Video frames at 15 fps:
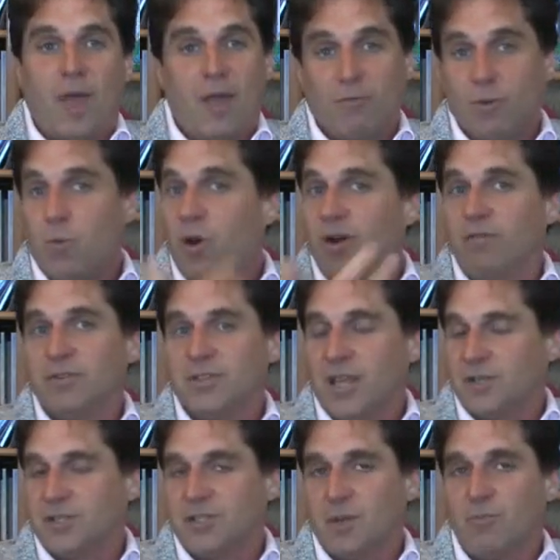Every one of us
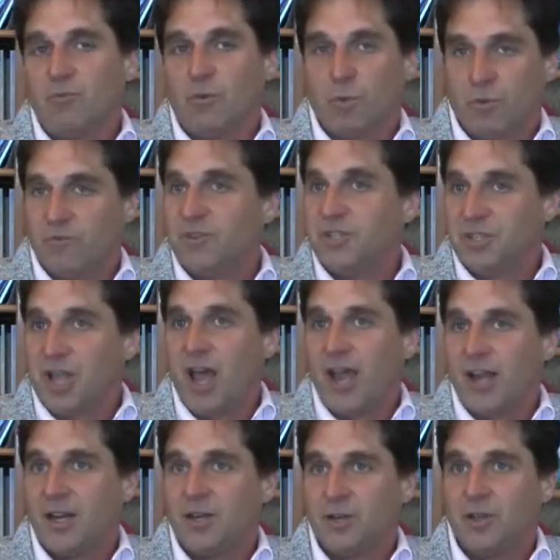has some form of
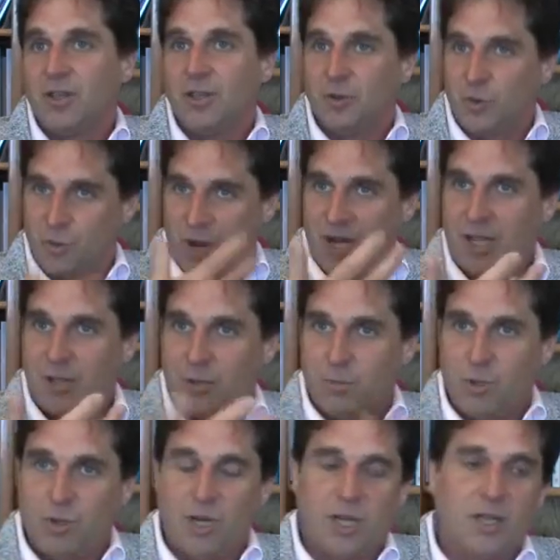design in creating
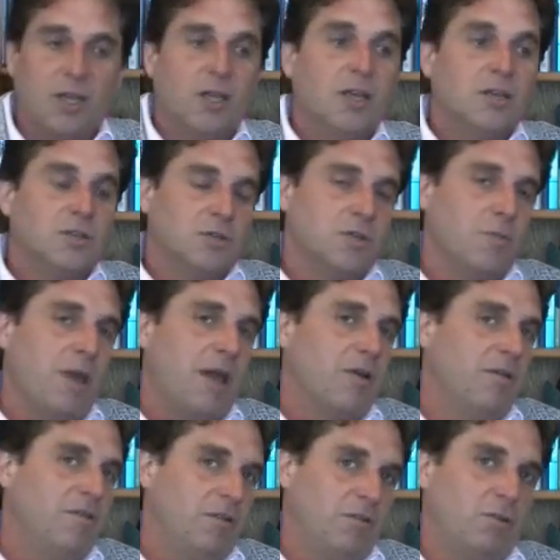community. So it's a
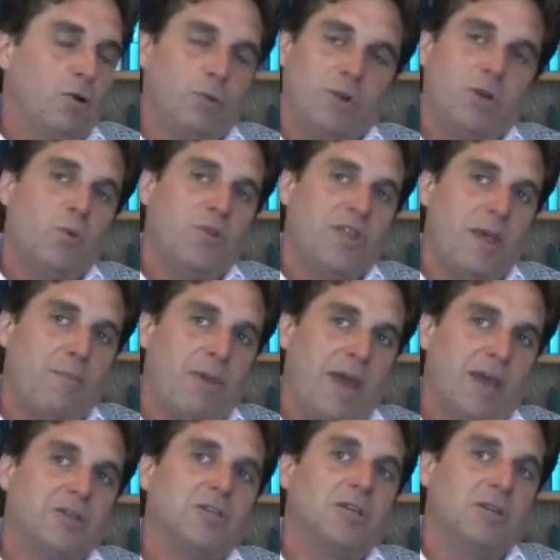matter of determining what that
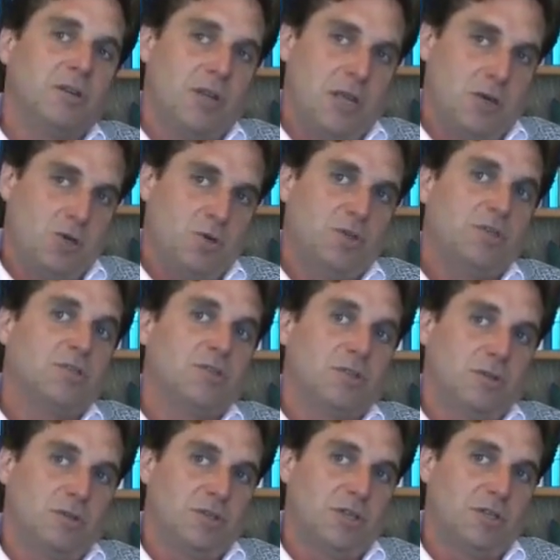passion and interest and
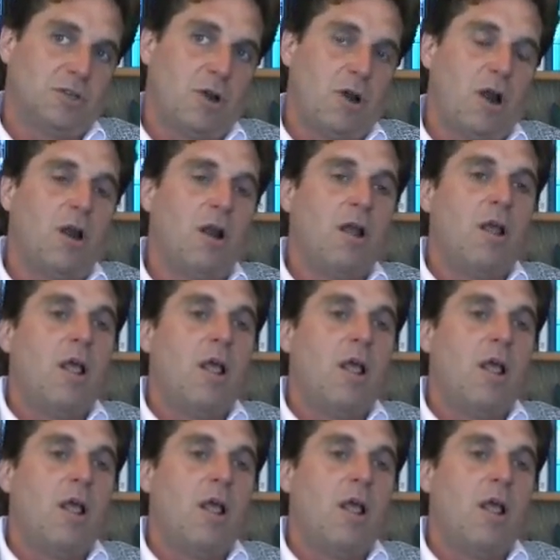skill sets are.